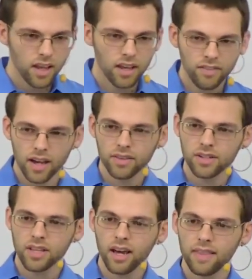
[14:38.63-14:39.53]
In fact,
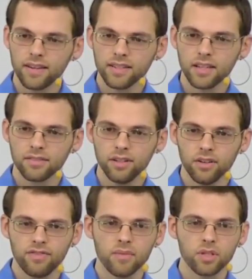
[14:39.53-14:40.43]
there's that, there's that you
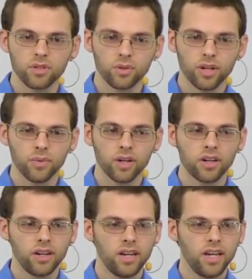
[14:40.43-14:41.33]
know, famous story
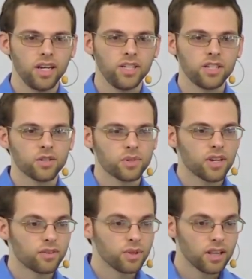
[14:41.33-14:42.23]
where Jesus was
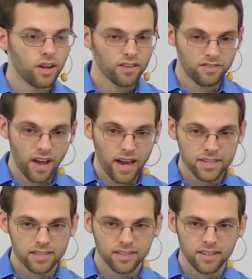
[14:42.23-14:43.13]
on a really long
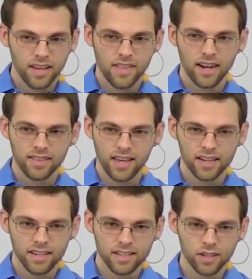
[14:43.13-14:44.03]
fast, and then at the
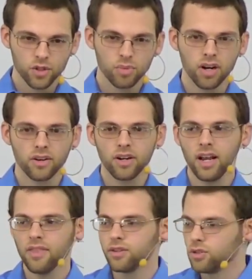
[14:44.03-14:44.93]
end, he's like super
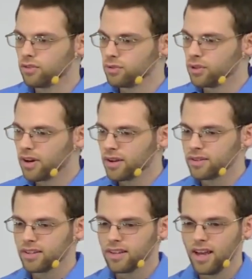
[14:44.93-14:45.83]
hungry, and there's no food
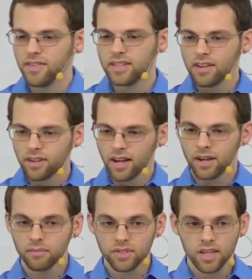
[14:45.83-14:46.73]
around, and the devil
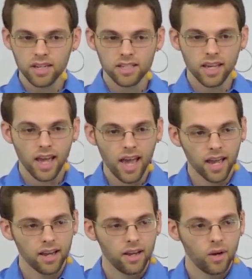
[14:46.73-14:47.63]
comes, and he's like,
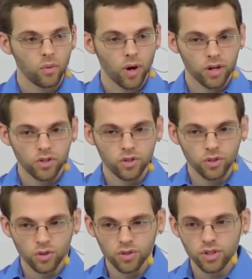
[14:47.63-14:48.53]
hey, why don't you
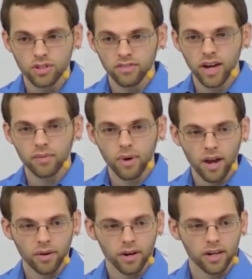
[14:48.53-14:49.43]
use your divine
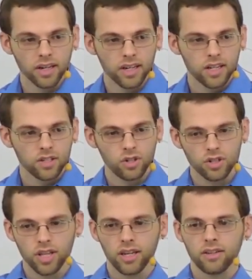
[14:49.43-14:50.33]
power to
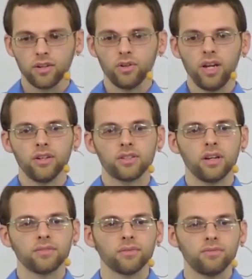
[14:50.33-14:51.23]
just like create
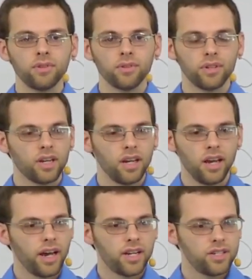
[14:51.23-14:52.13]
yourself some food?
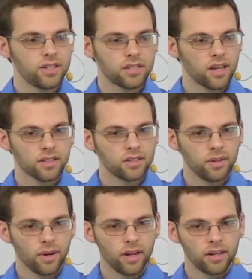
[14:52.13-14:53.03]
And Jesus doesn't
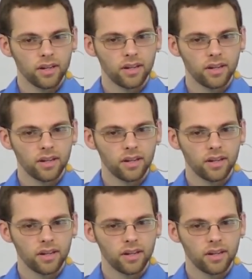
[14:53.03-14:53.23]
do it.